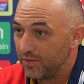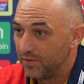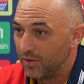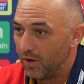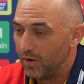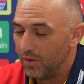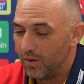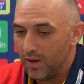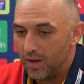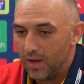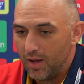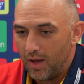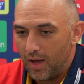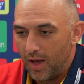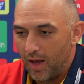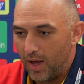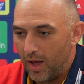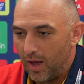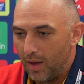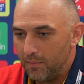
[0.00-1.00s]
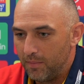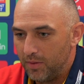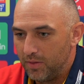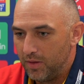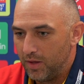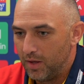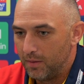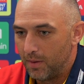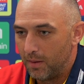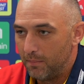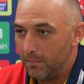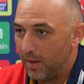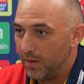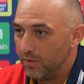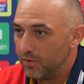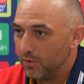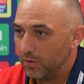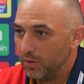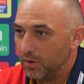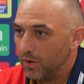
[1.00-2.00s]
So you think about
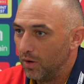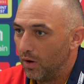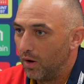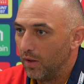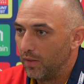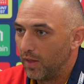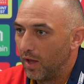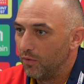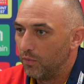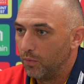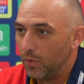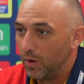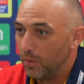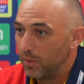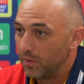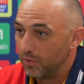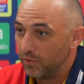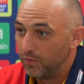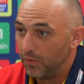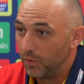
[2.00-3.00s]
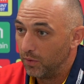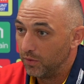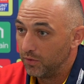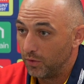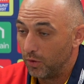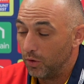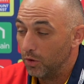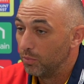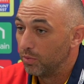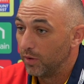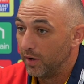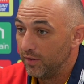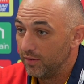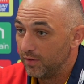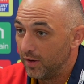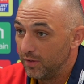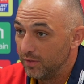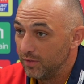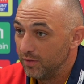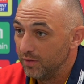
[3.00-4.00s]
Menzel and Knight, they've worked with the forwards all
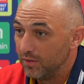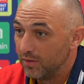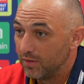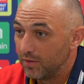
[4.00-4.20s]
pre-season.